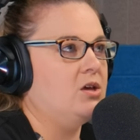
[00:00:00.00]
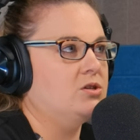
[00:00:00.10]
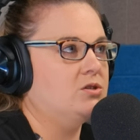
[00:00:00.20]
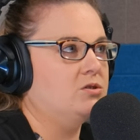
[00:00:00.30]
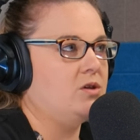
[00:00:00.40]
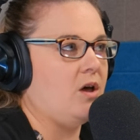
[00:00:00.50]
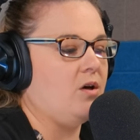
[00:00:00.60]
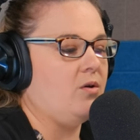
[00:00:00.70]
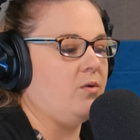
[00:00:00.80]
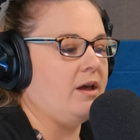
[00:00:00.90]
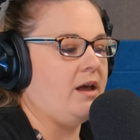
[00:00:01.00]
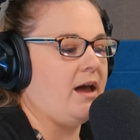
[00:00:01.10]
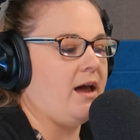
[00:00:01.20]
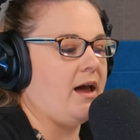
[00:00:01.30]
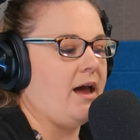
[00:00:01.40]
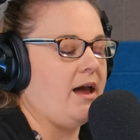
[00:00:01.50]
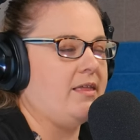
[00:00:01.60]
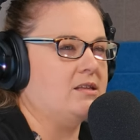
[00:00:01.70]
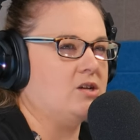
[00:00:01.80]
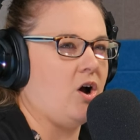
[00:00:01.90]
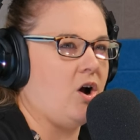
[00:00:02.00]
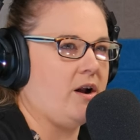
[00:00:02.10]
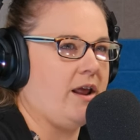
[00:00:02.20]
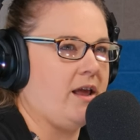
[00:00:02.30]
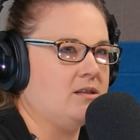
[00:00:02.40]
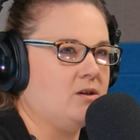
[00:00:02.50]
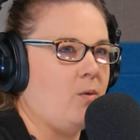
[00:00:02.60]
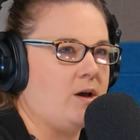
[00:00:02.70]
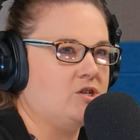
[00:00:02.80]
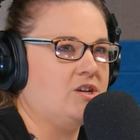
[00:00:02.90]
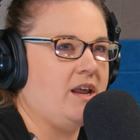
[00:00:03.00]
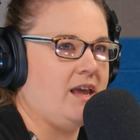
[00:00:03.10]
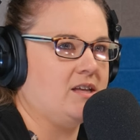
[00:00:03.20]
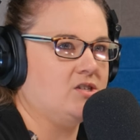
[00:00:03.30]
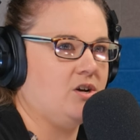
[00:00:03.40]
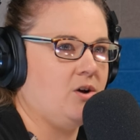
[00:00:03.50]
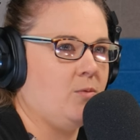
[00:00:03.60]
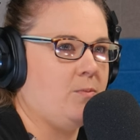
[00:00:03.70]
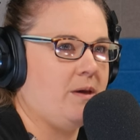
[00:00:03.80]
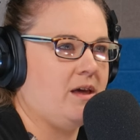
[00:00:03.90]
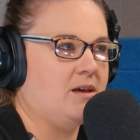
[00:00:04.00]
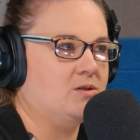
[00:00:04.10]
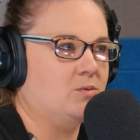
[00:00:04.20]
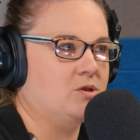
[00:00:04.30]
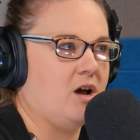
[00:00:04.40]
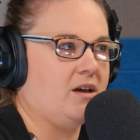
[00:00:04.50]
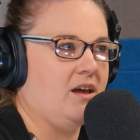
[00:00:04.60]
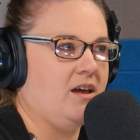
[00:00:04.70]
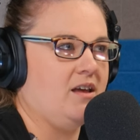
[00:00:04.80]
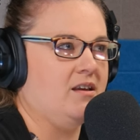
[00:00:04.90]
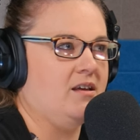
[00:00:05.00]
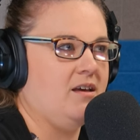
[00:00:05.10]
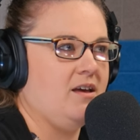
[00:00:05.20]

So that's a hard question to answer because we're talking in